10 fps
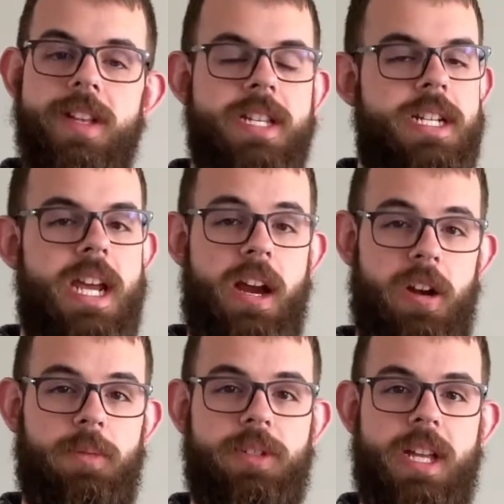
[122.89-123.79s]
it's a
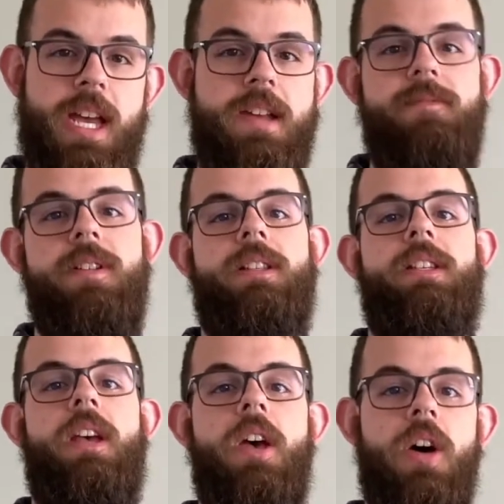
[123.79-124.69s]
terrible day, if
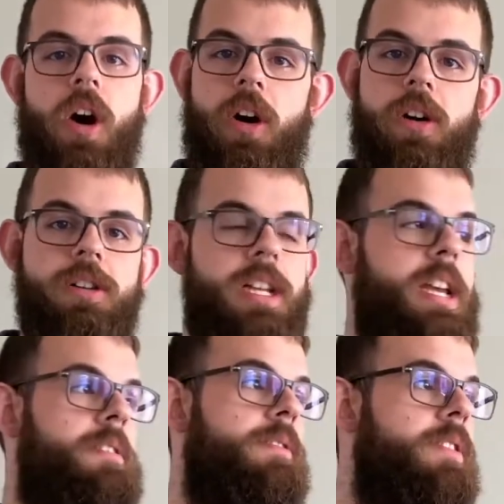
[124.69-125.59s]
it's a hard
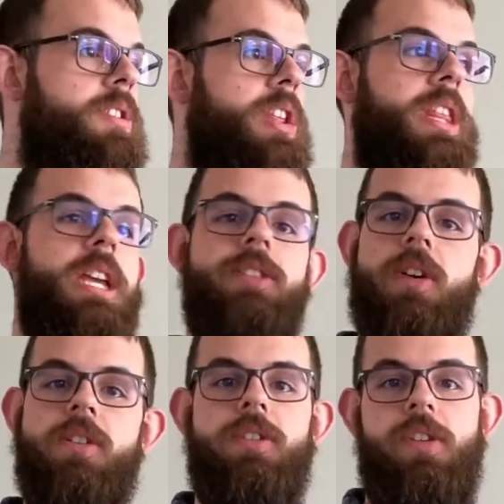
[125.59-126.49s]
day, if things
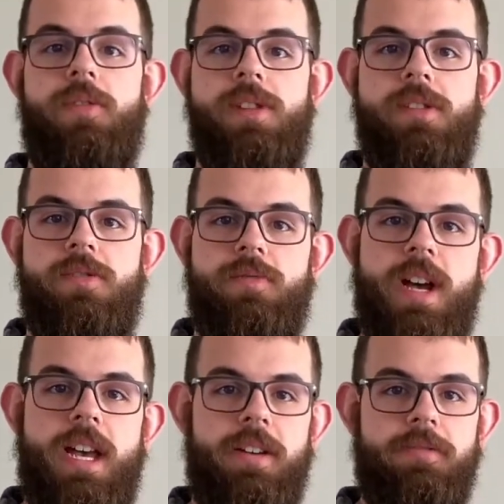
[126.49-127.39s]
aren't going your
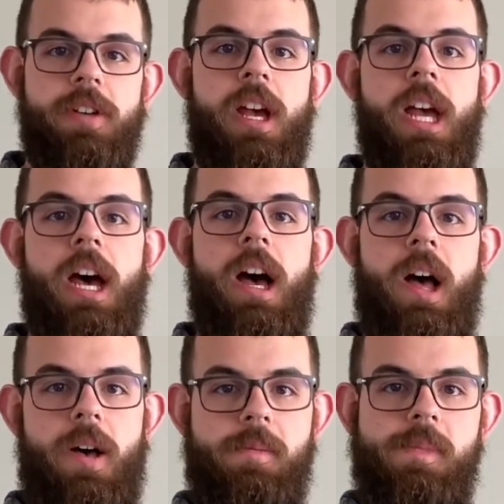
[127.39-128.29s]
way, if
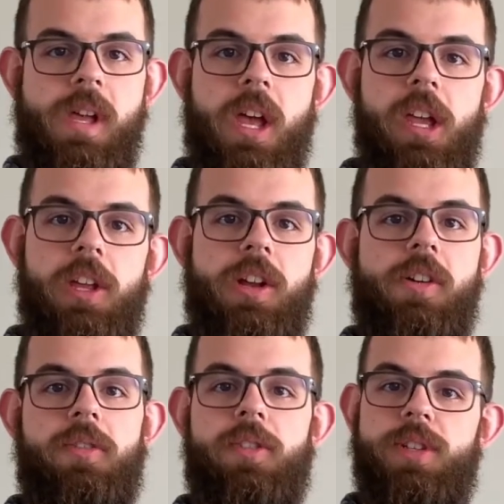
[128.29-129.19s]

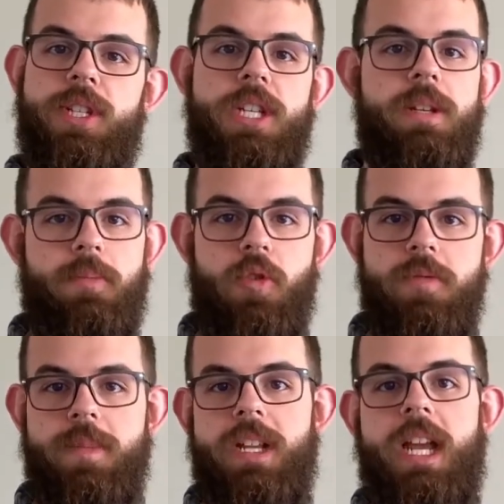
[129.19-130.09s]
there's
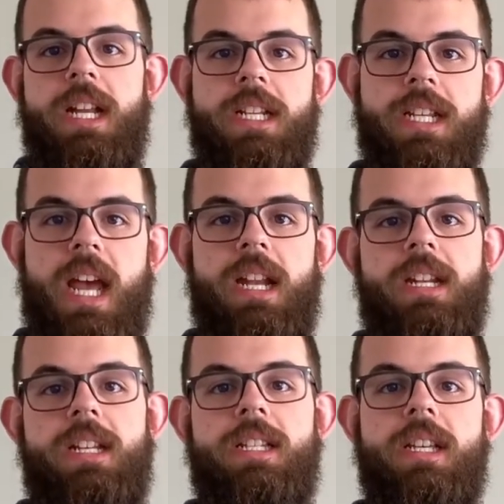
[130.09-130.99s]
disappointment and
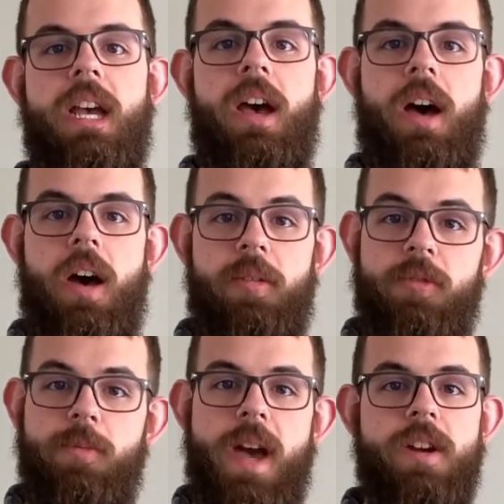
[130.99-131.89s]
sadness,
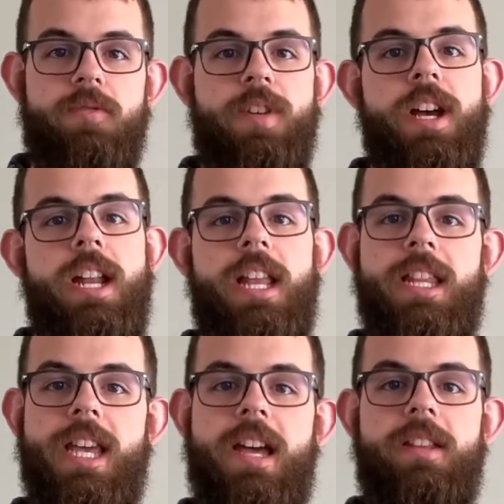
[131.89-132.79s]
no matter what, at
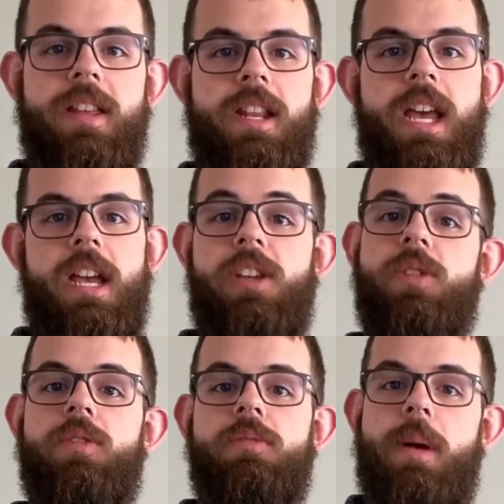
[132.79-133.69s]
the end of the day, you
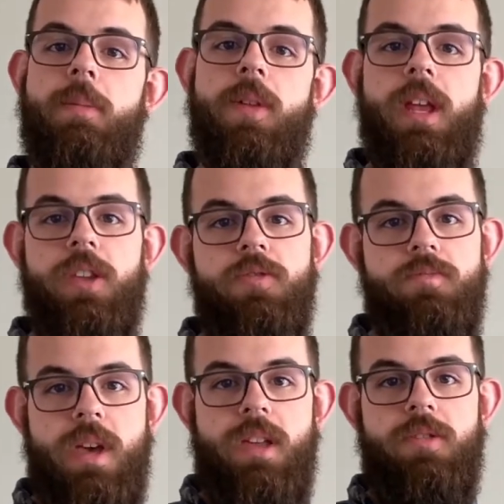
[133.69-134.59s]
can remember that you
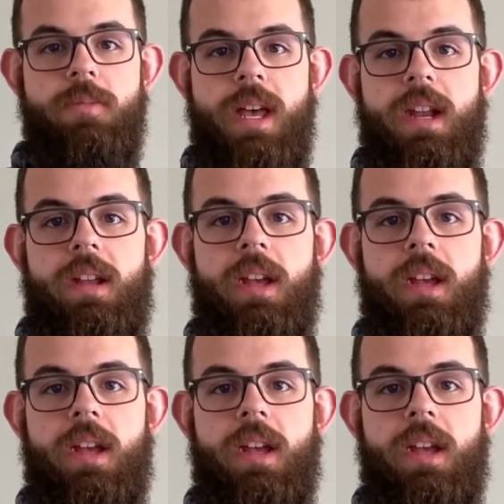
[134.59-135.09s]
made your bed.